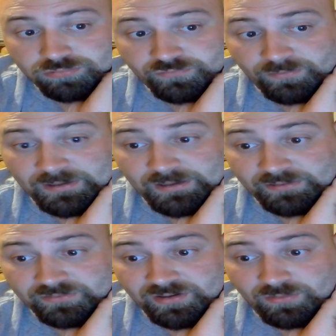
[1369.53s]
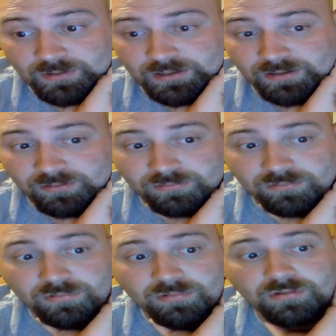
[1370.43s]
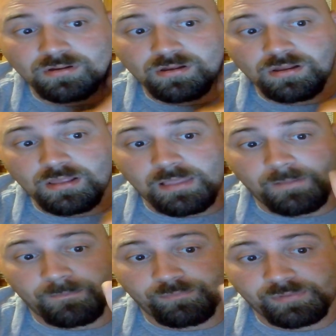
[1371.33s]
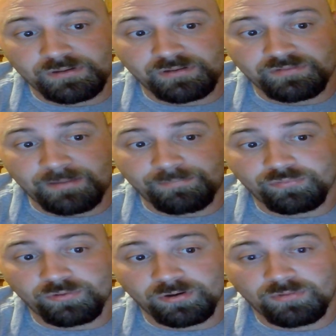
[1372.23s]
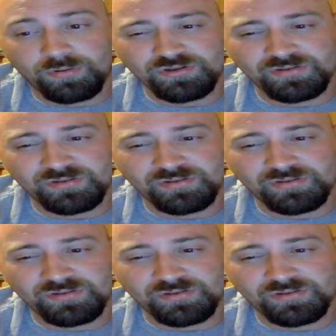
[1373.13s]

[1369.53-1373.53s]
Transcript: from NXT in a while. Because that promo,